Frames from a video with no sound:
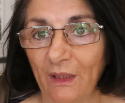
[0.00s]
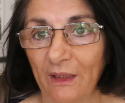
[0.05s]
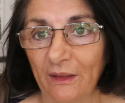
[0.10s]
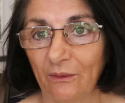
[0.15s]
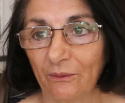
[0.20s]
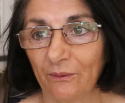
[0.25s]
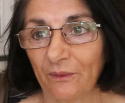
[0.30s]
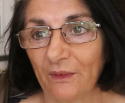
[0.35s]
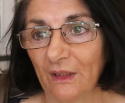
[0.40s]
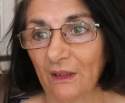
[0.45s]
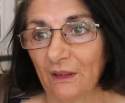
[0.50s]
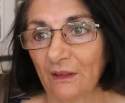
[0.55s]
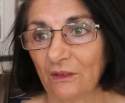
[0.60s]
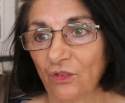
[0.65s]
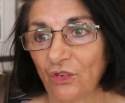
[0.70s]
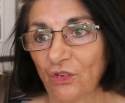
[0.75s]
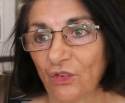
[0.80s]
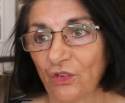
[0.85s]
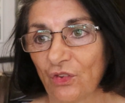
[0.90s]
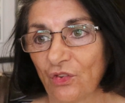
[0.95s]
I don't think
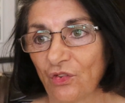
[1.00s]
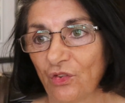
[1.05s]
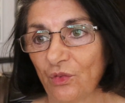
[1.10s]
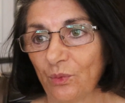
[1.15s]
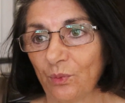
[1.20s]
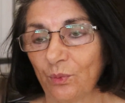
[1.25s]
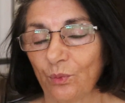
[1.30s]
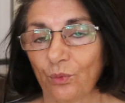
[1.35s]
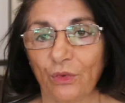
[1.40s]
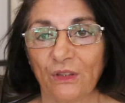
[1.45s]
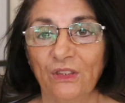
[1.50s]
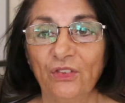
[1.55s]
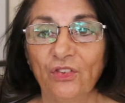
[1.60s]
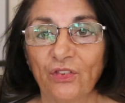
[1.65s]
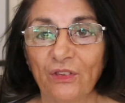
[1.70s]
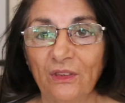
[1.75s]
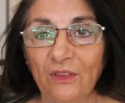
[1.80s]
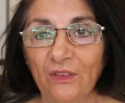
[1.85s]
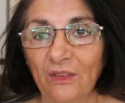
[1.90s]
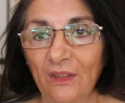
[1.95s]
it's just
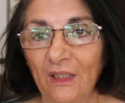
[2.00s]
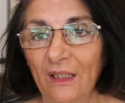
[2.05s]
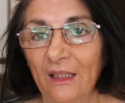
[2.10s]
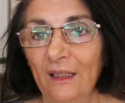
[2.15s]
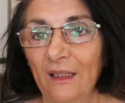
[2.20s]
recent.